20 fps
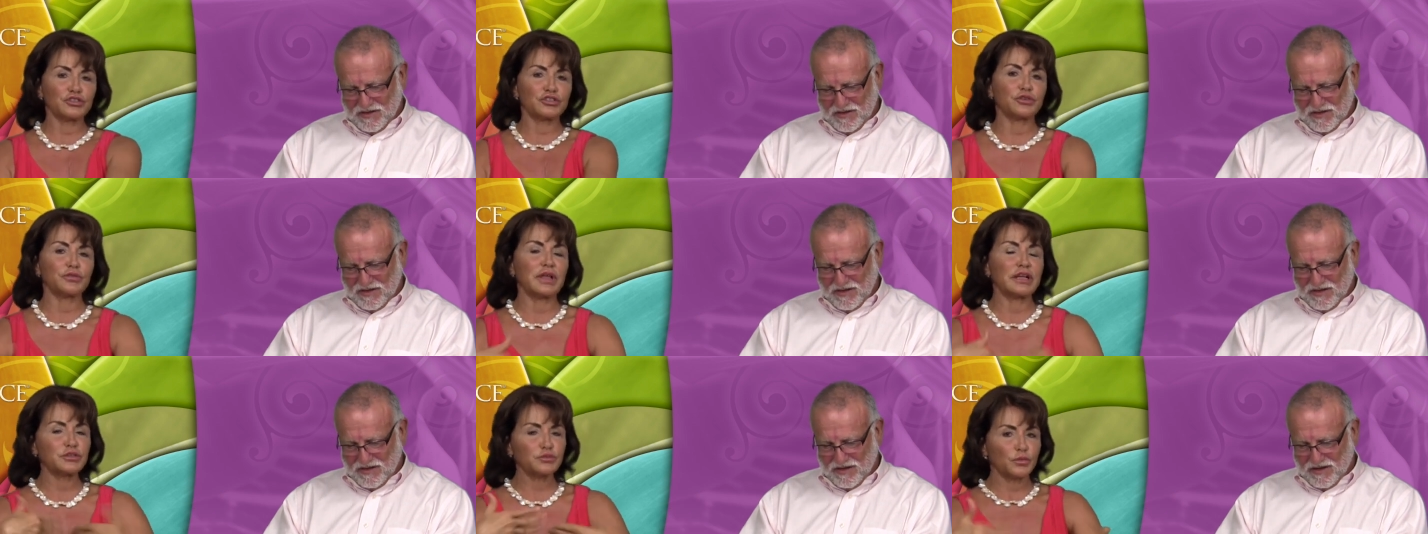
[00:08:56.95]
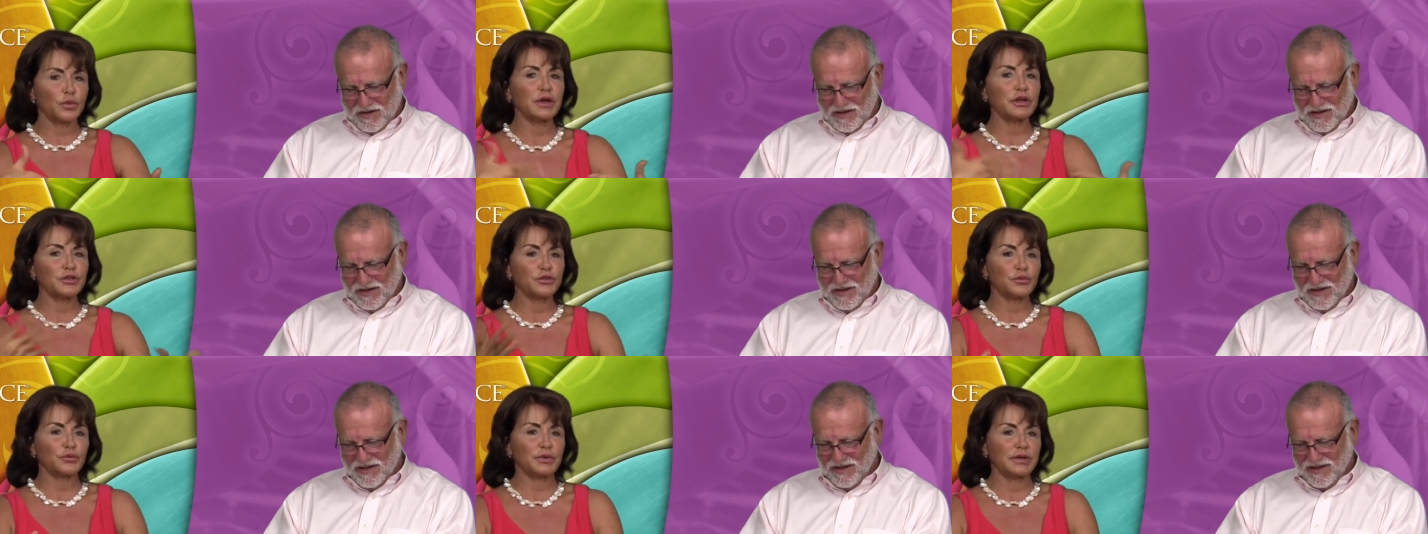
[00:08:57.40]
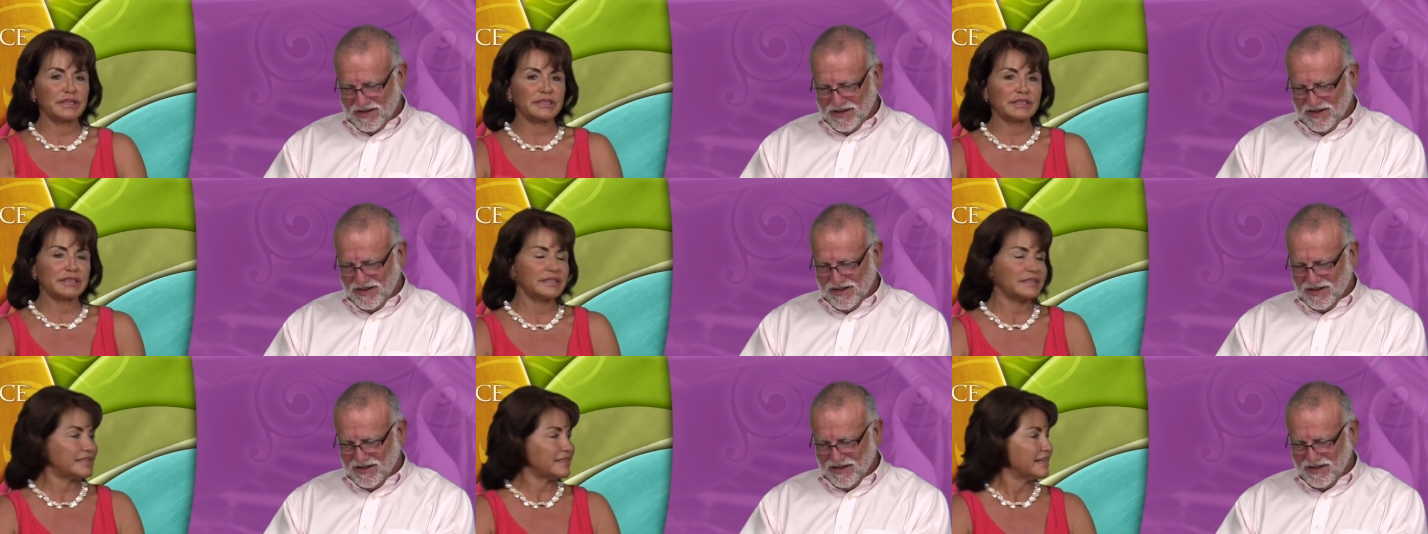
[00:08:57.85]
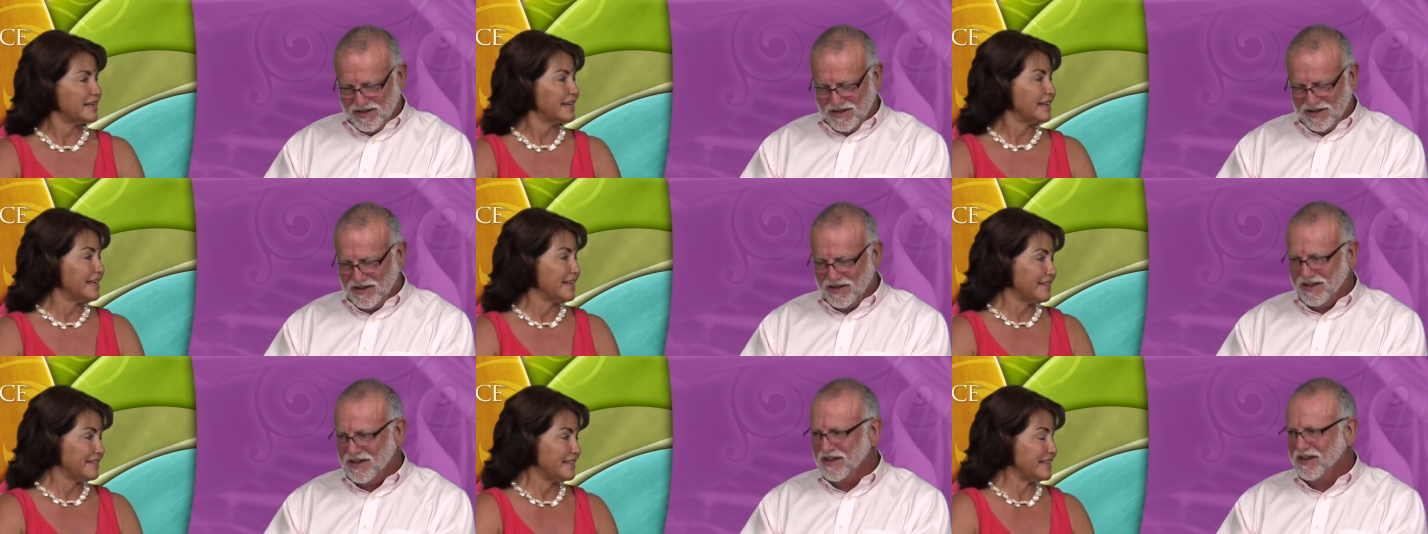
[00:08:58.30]
Speaker 1: So that's one of the reasons
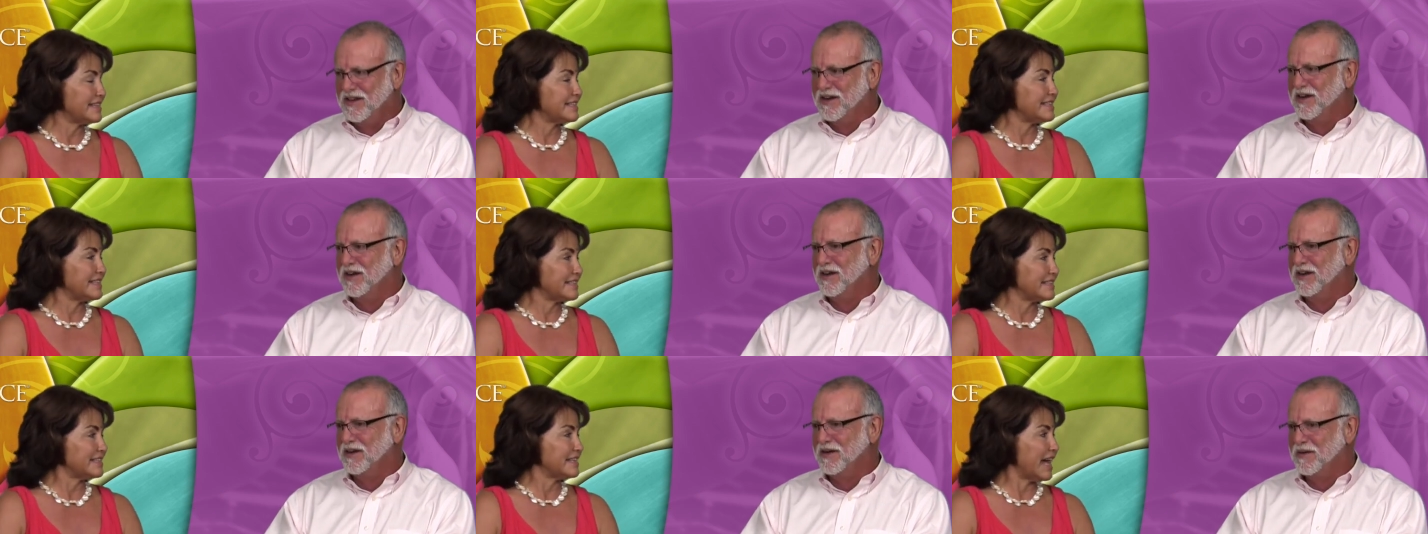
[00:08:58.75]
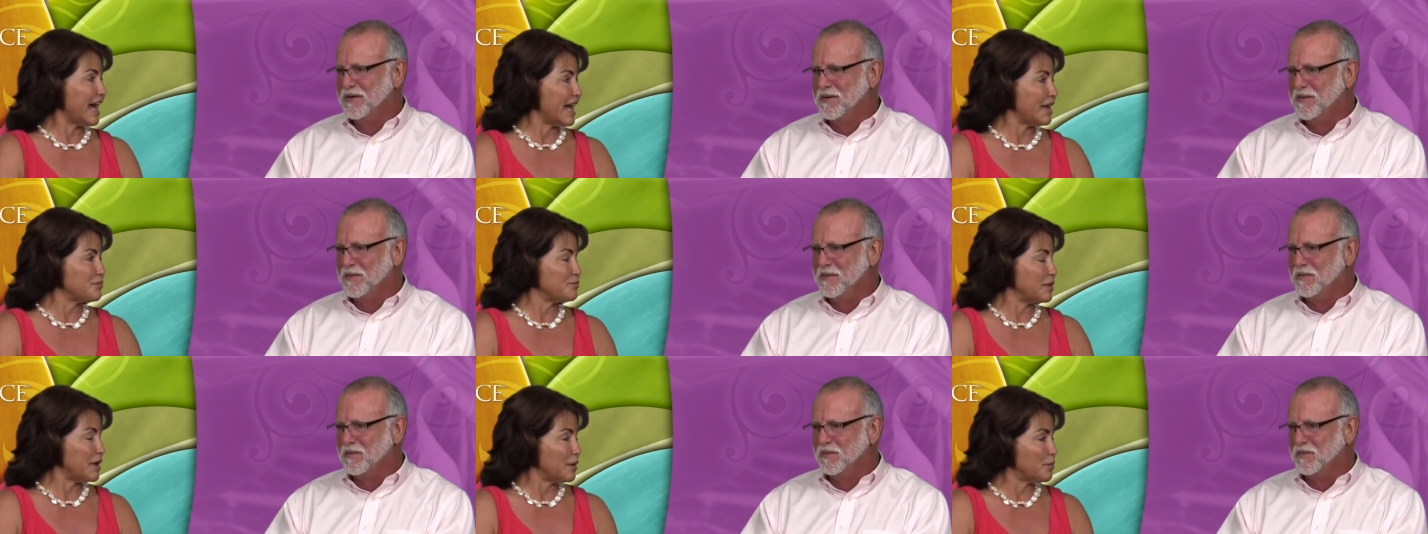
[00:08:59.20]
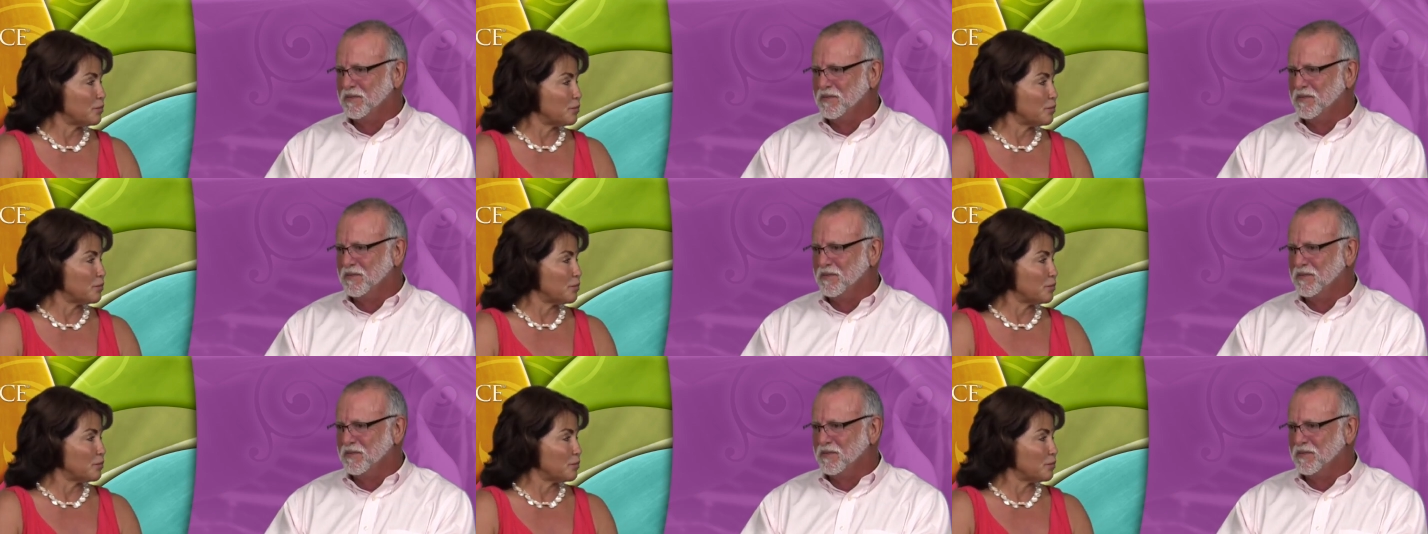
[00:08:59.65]
this is not